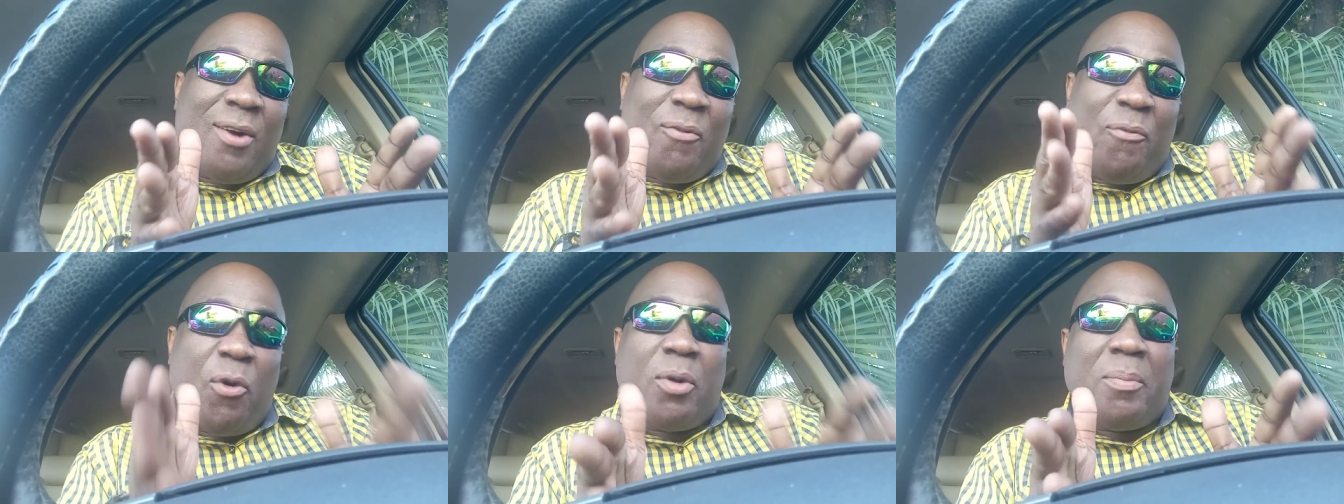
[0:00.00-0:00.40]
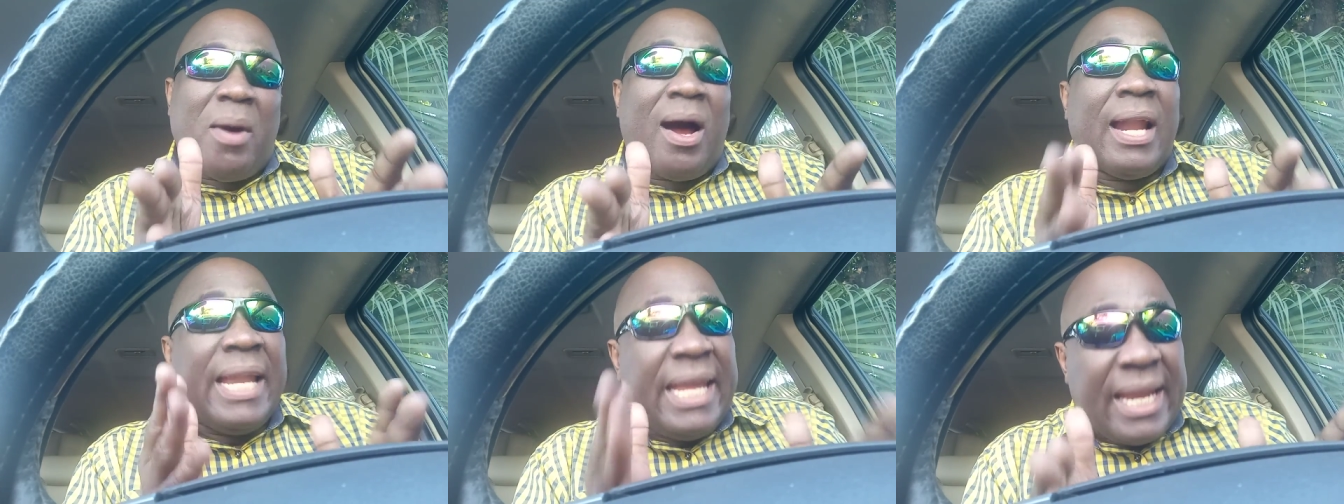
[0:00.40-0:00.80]

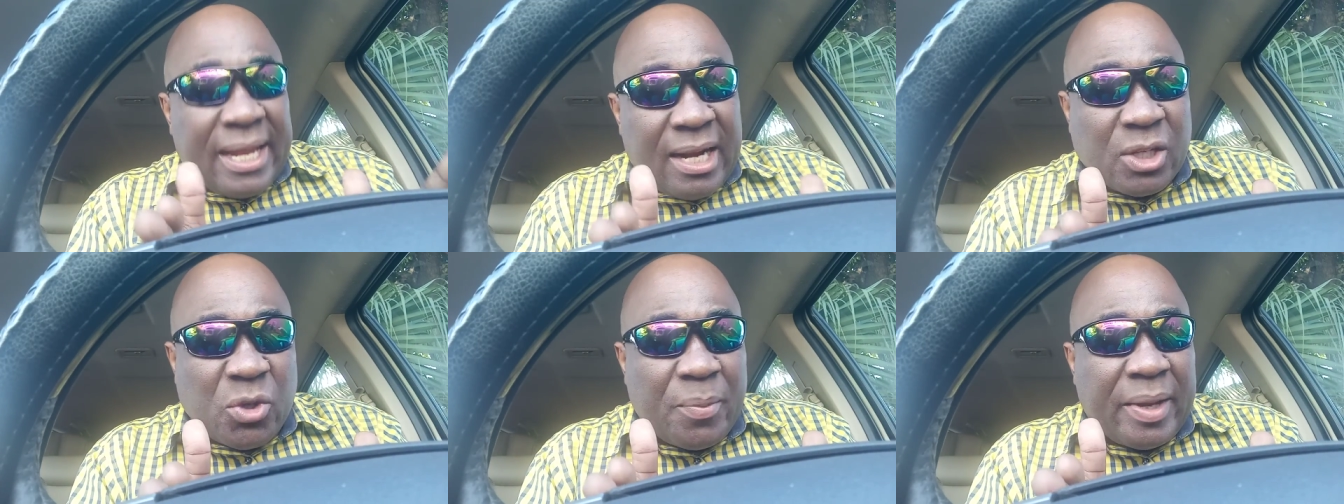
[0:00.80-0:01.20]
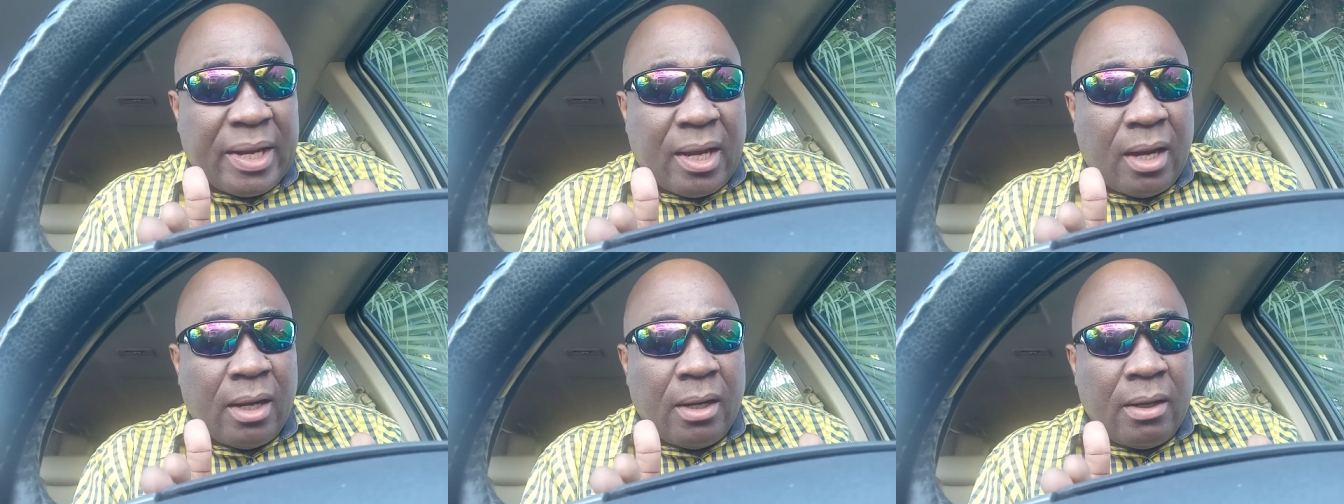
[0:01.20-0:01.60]
football league in
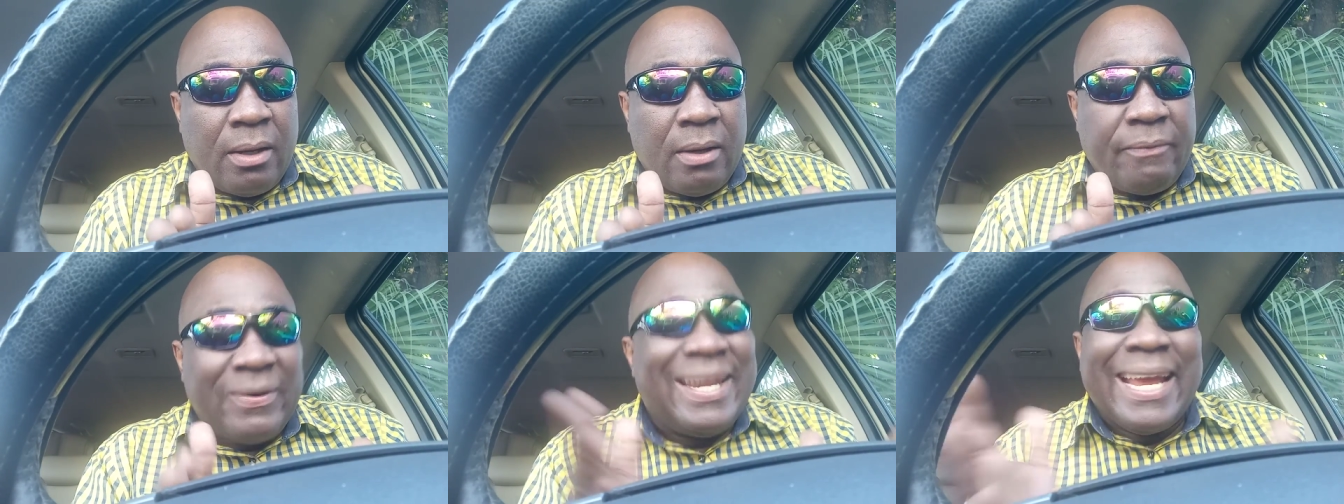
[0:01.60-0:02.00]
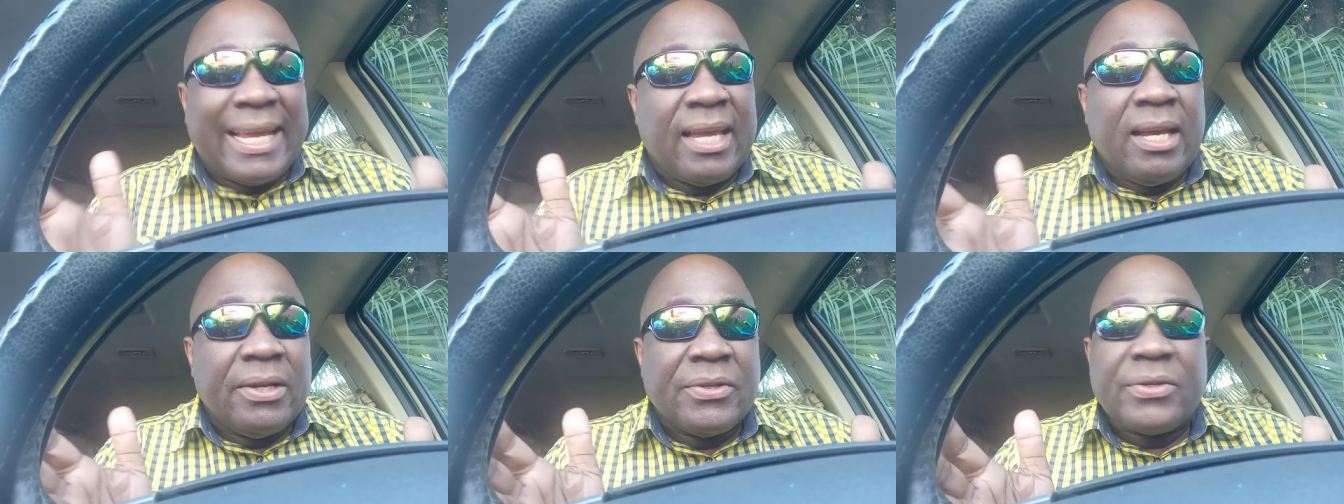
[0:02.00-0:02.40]
Jamaica. For
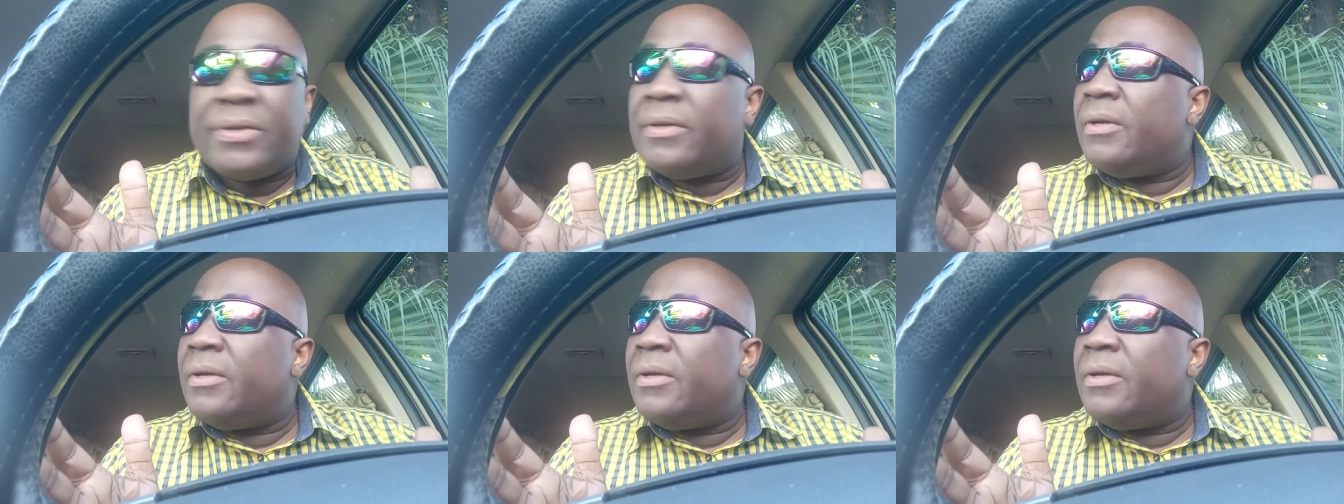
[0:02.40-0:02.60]
decades.